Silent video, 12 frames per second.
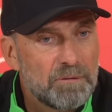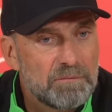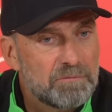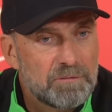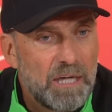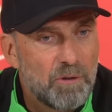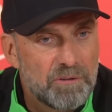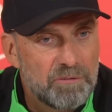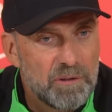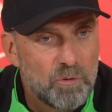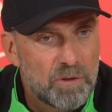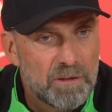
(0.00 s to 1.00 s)
about how it
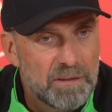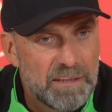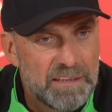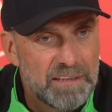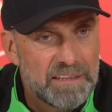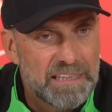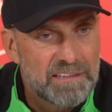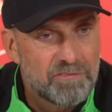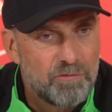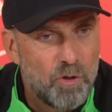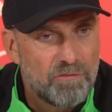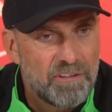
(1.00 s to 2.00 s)
will look in the next
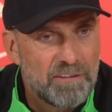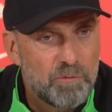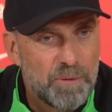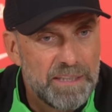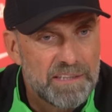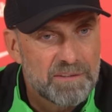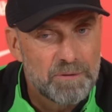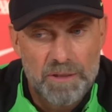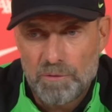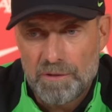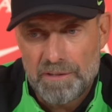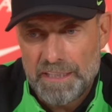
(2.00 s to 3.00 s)
four or five weeks. The
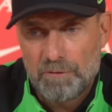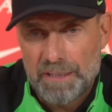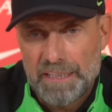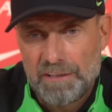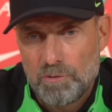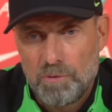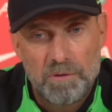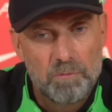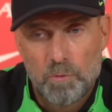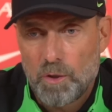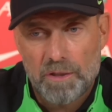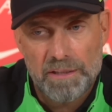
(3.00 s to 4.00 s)
only thing what I can do
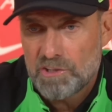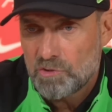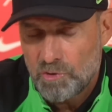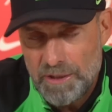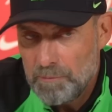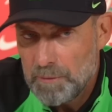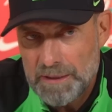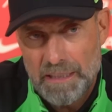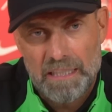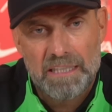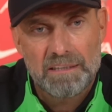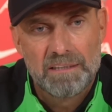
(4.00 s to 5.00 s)
is work extremely
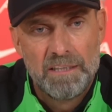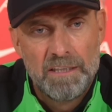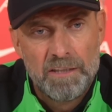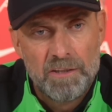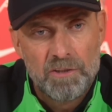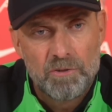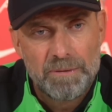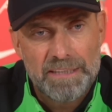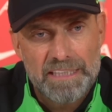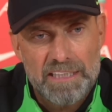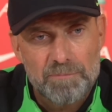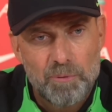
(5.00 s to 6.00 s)
hard to make
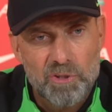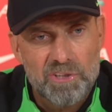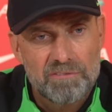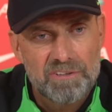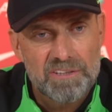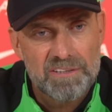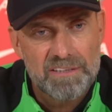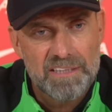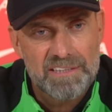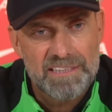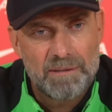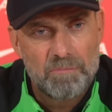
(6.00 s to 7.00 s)
it as positive as,
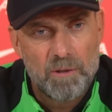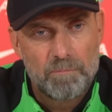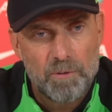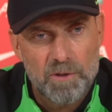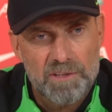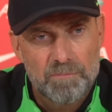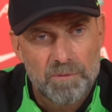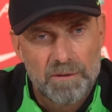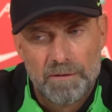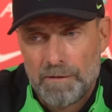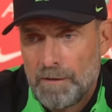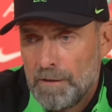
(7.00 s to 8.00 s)
as somehow possible.
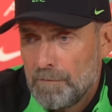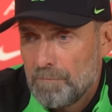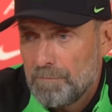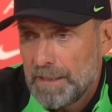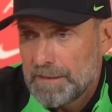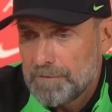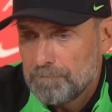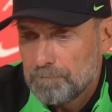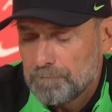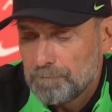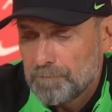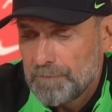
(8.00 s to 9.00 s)
But
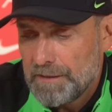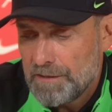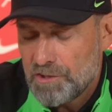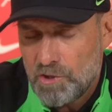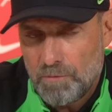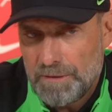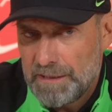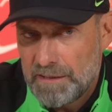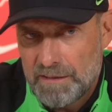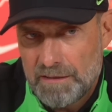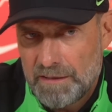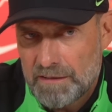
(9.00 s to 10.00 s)
so many
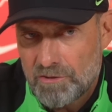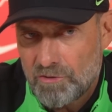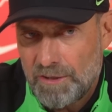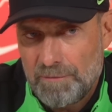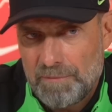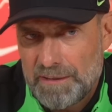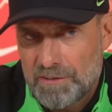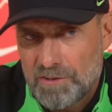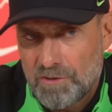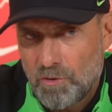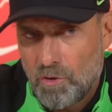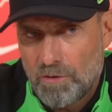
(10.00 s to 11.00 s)
extremely
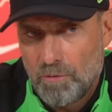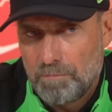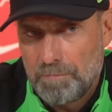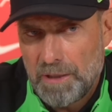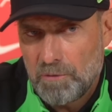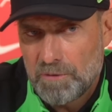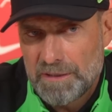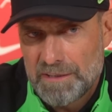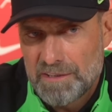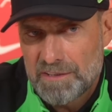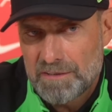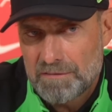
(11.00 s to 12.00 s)
strong
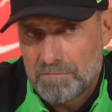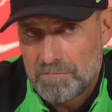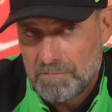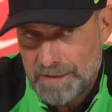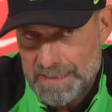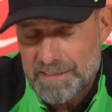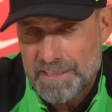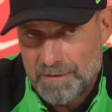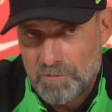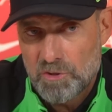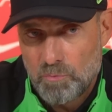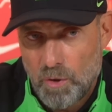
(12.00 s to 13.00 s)
opponents. West Ham
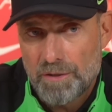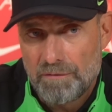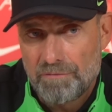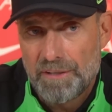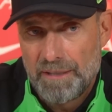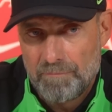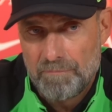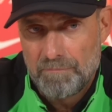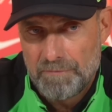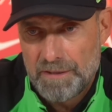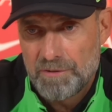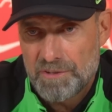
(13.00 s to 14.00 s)
is one of them
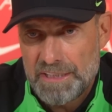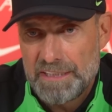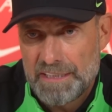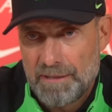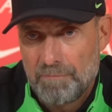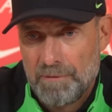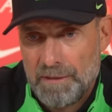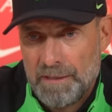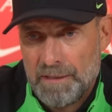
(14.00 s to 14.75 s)
when you see them.